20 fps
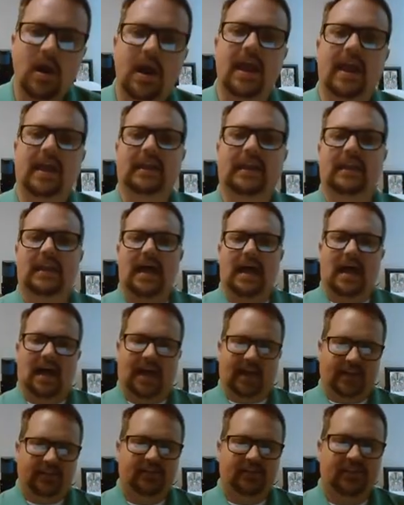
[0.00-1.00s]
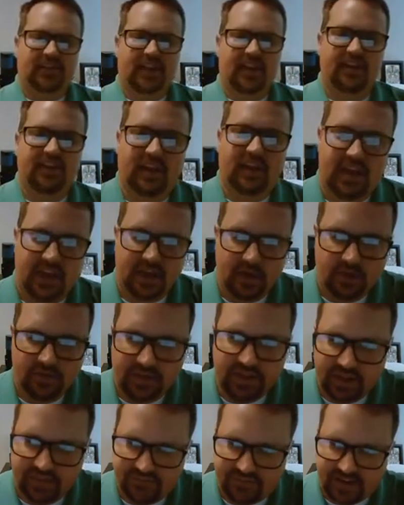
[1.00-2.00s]
and lyse and kill
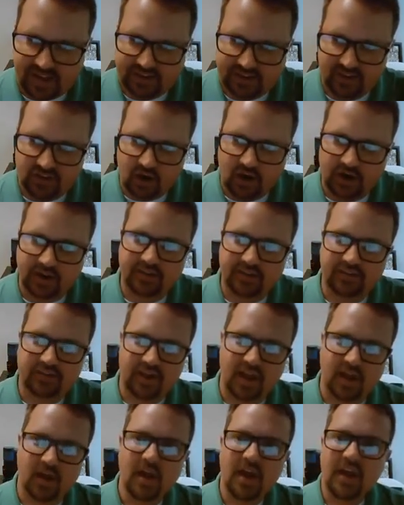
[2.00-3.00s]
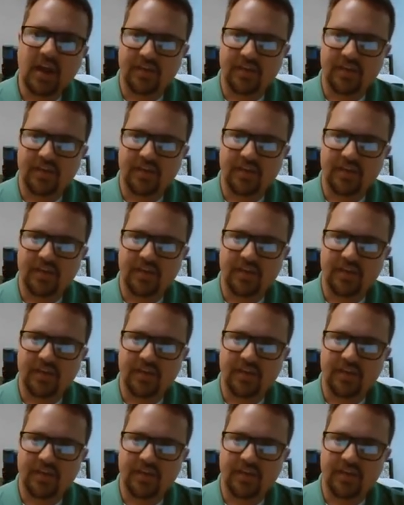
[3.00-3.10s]
the infected target cell.